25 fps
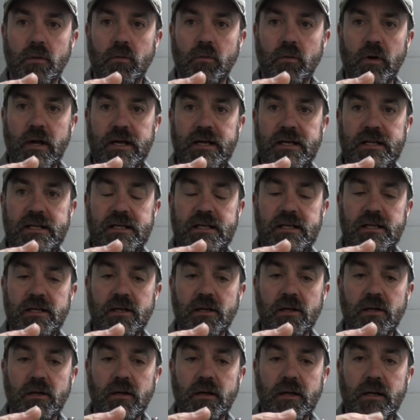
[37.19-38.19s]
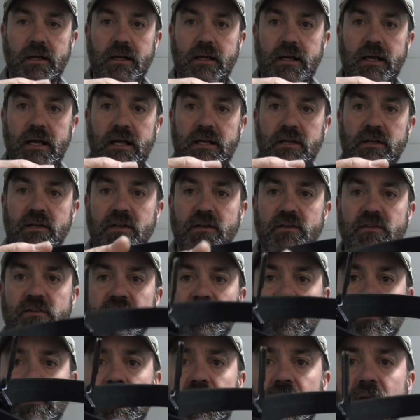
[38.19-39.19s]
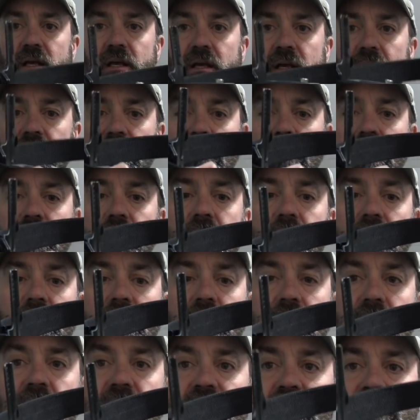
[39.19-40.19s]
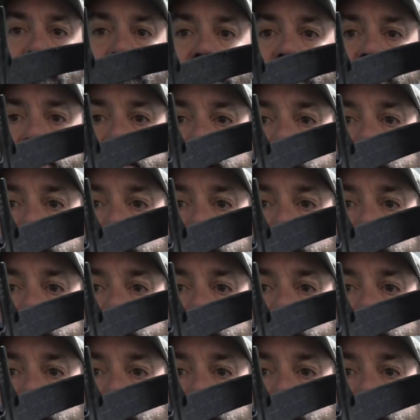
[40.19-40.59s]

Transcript: right here, and you can see it's simply